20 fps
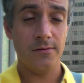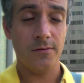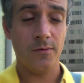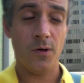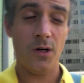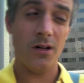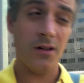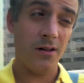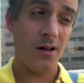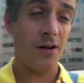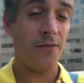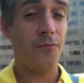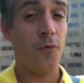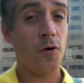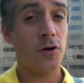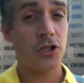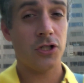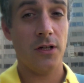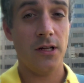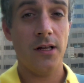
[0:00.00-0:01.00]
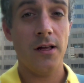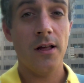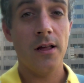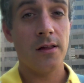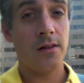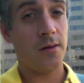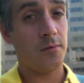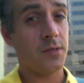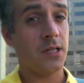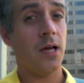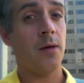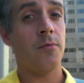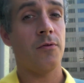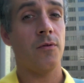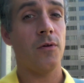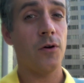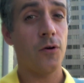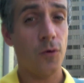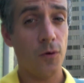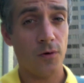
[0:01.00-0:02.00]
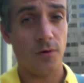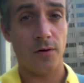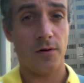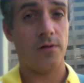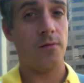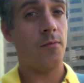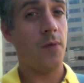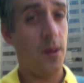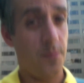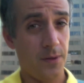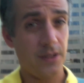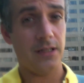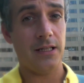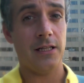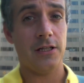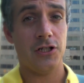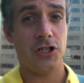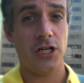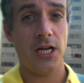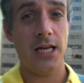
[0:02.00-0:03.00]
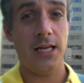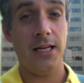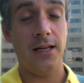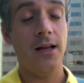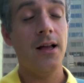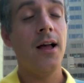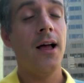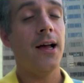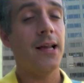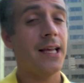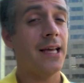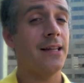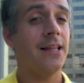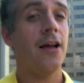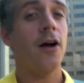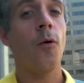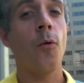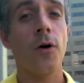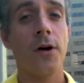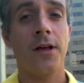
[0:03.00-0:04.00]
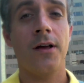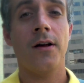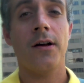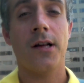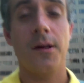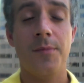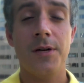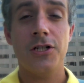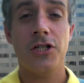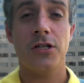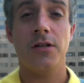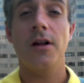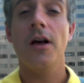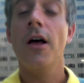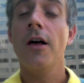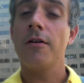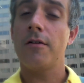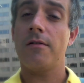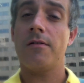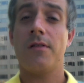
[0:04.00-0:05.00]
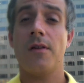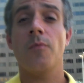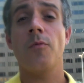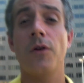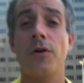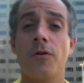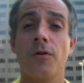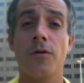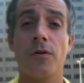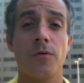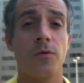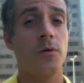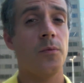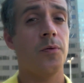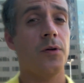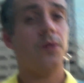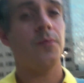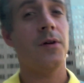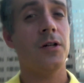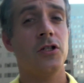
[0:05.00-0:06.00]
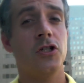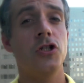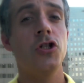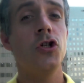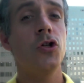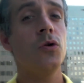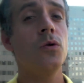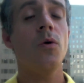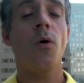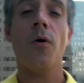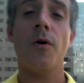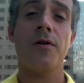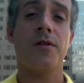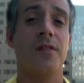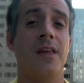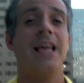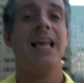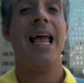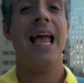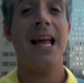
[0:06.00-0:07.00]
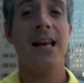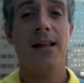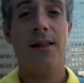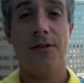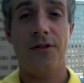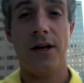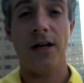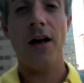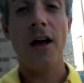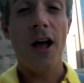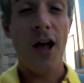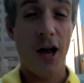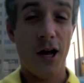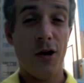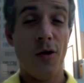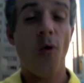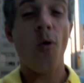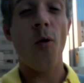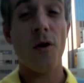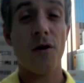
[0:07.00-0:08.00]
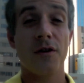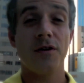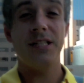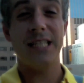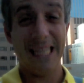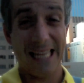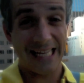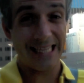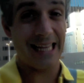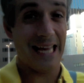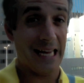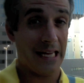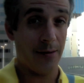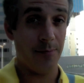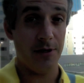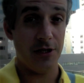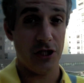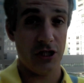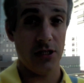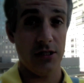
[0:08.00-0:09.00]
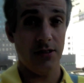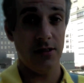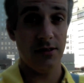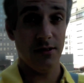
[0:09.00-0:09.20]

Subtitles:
Well, unfortunately, sometimes recruiters might be a little shady. Again, they are working on commission, so some recruiters will pretty much do or say anything in order to get that commission.